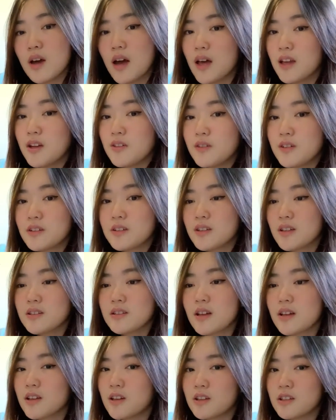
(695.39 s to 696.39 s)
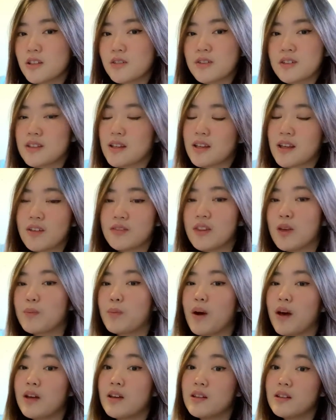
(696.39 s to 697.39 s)
And if it's just a year difference, like if they
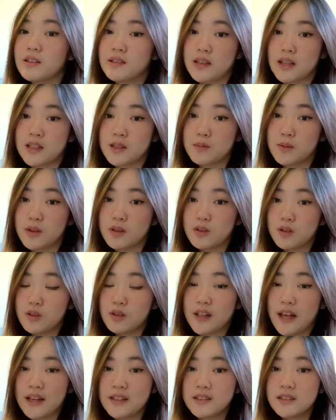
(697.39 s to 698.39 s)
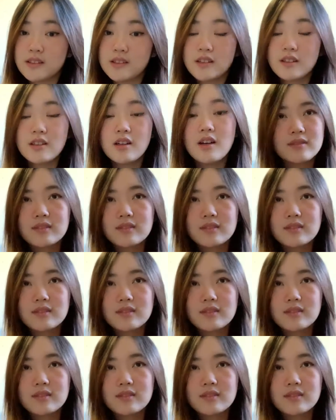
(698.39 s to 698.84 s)
bought the textbook new last year,